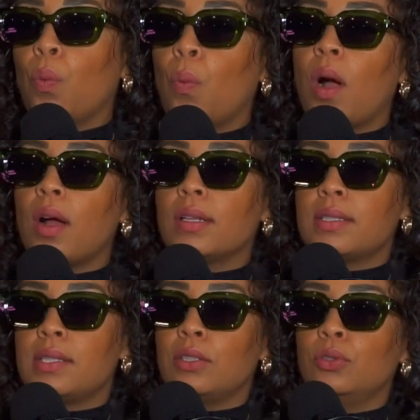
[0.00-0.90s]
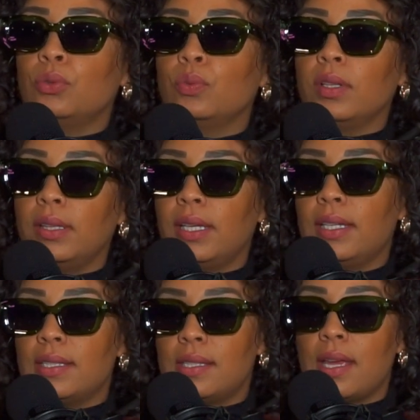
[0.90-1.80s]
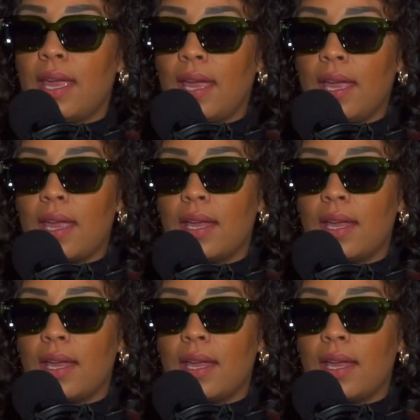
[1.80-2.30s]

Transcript: want to release a